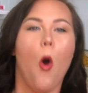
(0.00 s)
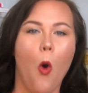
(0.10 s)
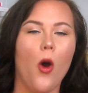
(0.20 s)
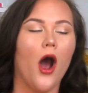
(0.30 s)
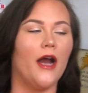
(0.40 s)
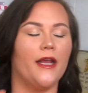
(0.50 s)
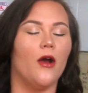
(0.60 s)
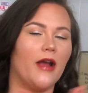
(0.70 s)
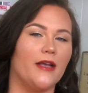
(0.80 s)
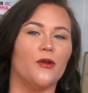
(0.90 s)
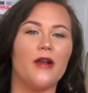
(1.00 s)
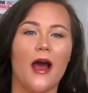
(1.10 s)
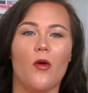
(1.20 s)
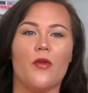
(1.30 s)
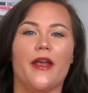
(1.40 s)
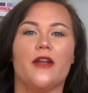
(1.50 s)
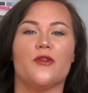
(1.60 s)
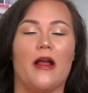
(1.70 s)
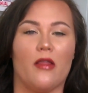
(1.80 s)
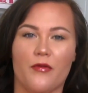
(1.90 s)
Ooh, honey, okay, so not only
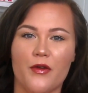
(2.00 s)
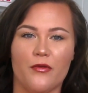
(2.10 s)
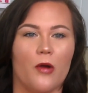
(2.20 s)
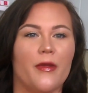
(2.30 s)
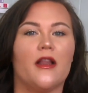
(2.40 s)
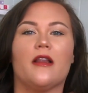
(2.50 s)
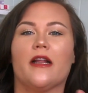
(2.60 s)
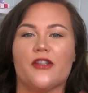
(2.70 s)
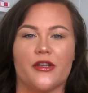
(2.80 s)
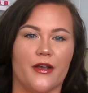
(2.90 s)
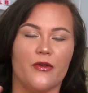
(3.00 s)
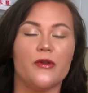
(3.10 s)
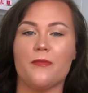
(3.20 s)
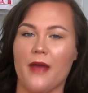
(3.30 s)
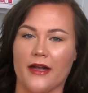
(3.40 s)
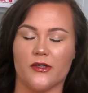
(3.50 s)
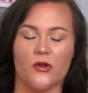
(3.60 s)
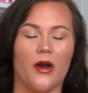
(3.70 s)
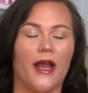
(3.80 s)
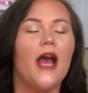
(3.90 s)
do I love the formula, let's just give you some
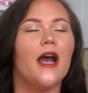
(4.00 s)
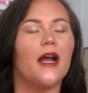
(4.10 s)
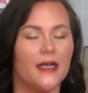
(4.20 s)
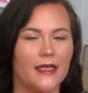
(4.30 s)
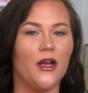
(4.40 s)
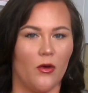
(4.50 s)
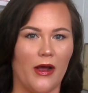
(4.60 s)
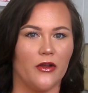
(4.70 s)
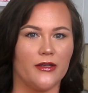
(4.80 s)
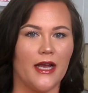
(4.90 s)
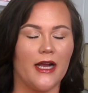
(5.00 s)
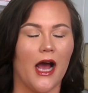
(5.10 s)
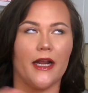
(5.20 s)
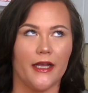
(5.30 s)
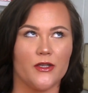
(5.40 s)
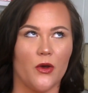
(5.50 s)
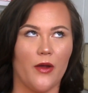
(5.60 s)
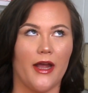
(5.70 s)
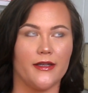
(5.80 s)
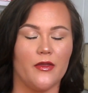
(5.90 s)
backstory, because I know I look psychotic. It's
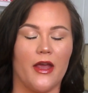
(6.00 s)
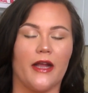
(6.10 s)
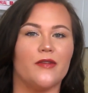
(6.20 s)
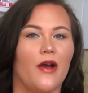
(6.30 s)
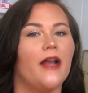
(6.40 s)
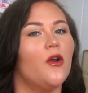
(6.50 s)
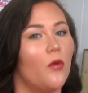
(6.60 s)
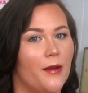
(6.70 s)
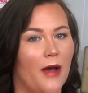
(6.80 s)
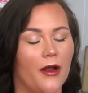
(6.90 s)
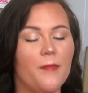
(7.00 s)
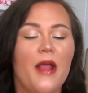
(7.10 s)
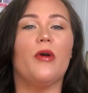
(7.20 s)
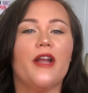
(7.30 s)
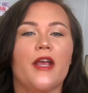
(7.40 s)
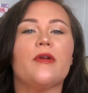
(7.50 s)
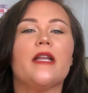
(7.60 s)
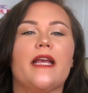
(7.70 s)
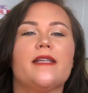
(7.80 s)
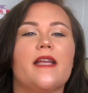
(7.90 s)
okay, it's a thing, it's fine, don't worry about it. But when he
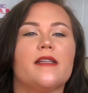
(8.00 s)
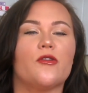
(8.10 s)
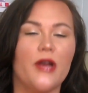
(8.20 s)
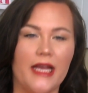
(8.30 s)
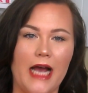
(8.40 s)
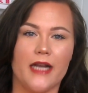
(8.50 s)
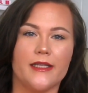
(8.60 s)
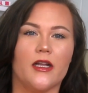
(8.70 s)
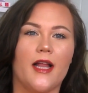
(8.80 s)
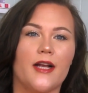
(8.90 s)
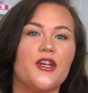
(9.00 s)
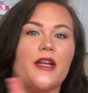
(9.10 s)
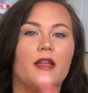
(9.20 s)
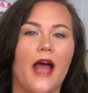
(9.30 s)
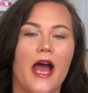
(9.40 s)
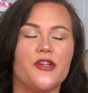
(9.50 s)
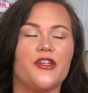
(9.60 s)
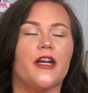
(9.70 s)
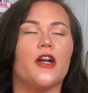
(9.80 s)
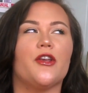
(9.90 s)
released his Greek Goddess collection
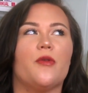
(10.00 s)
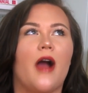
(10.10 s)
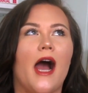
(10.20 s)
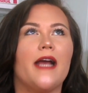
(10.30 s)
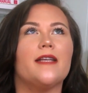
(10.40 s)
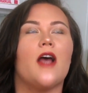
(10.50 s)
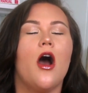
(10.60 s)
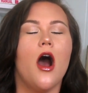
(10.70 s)
last year, you guys,